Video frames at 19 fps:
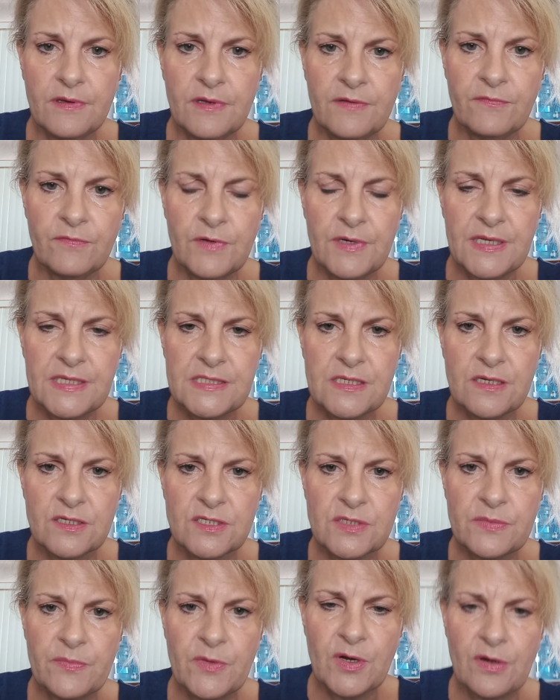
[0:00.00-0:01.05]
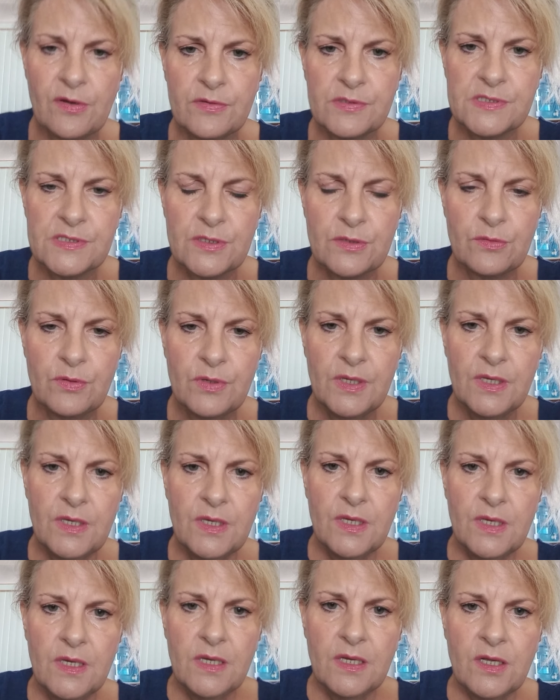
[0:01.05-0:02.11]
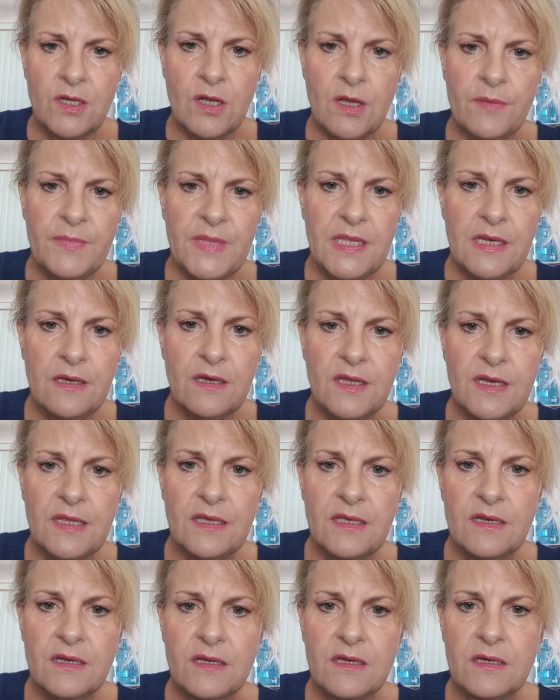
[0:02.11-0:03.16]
of what I saw tomorrow. So comment on it,